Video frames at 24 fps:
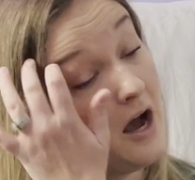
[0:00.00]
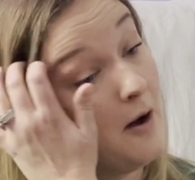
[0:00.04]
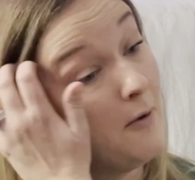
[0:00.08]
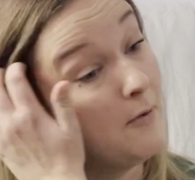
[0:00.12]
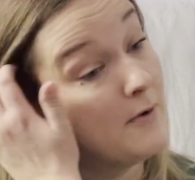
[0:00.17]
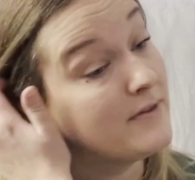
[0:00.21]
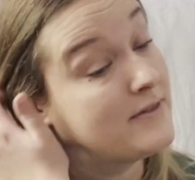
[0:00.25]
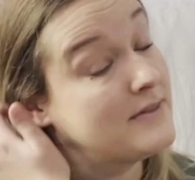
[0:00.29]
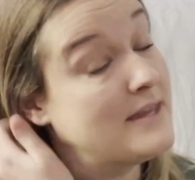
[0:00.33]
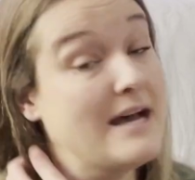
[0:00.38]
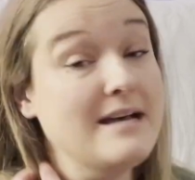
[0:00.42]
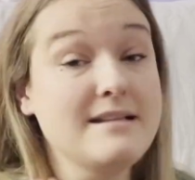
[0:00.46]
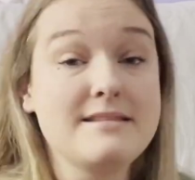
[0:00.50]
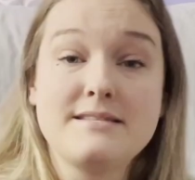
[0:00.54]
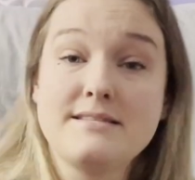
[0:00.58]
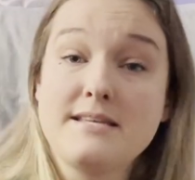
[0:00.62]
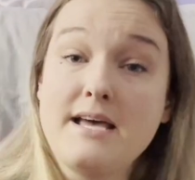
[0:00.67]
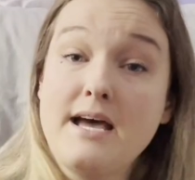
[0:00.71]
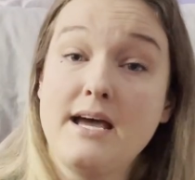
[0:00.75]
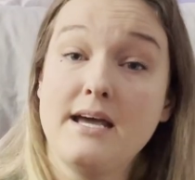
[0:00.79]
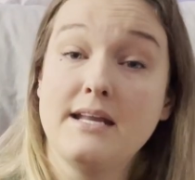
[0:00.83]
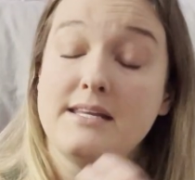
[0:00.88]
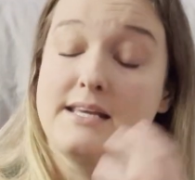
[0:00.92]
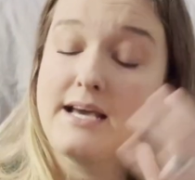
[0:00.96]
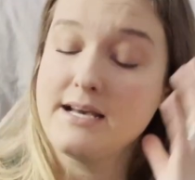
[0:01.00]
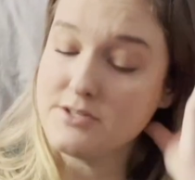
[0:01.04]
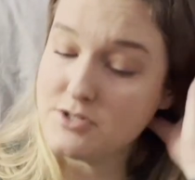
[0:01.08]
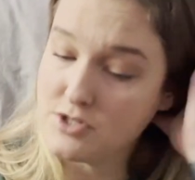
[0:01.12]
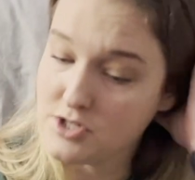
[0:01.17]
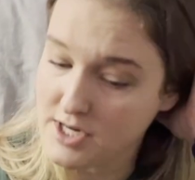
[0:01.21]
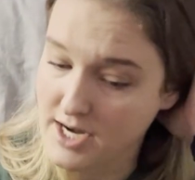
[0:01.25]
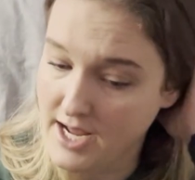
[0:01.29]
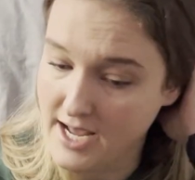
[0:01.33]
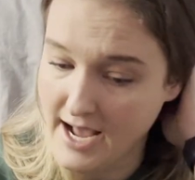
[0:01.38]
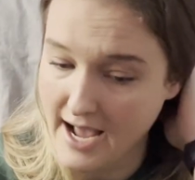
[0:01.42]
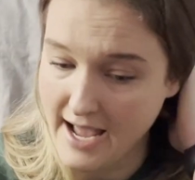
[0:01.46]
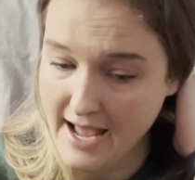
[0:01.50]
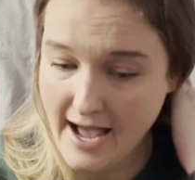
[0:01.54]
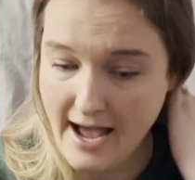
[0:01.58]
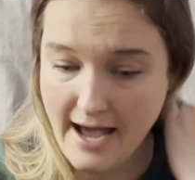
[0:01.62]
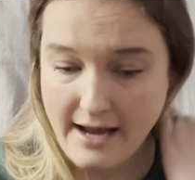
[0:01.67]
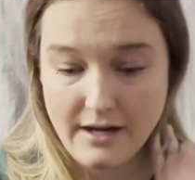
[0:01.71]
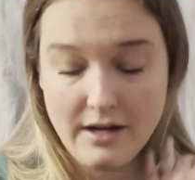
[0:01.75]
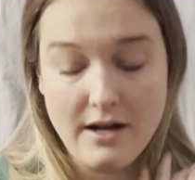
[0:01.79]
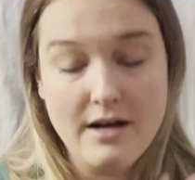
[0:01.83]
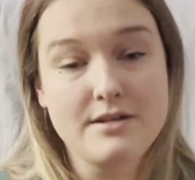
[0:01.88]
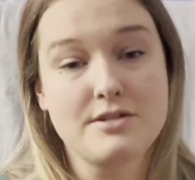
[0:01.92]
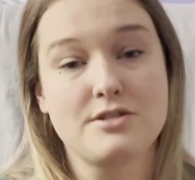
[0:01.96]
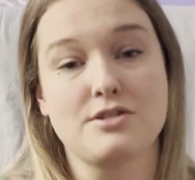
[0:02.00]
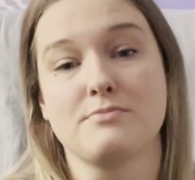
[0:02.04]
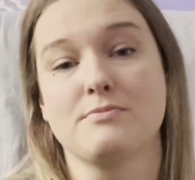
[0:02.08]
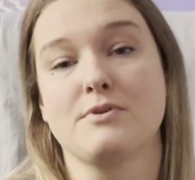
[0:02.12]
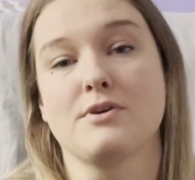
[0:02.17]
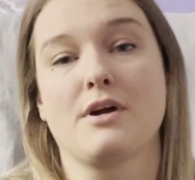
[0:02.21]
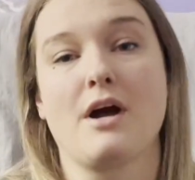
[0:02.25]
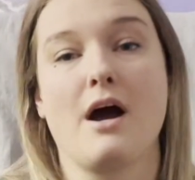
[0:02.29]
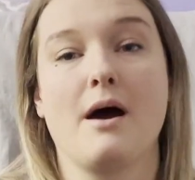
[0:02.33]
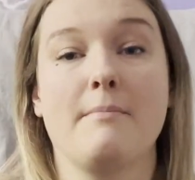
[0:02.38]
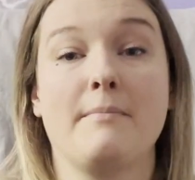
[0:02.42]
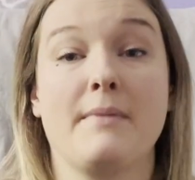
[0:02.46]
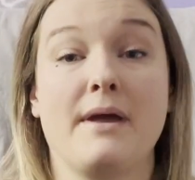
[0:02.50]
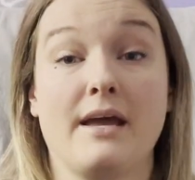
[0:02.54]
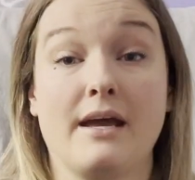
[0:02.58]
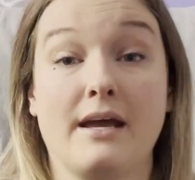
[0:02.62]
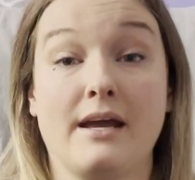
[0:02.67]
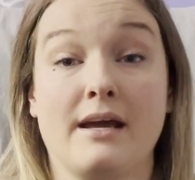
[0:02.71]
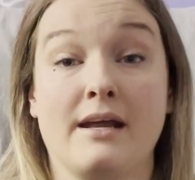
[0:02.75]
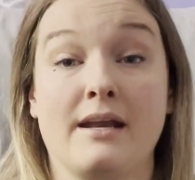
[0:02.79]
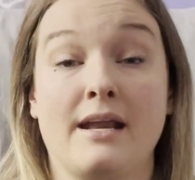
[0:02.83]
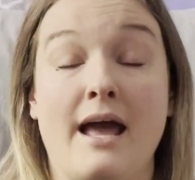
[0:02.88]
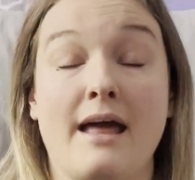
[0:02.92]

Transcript: With that said, yesterday I had a customer come in,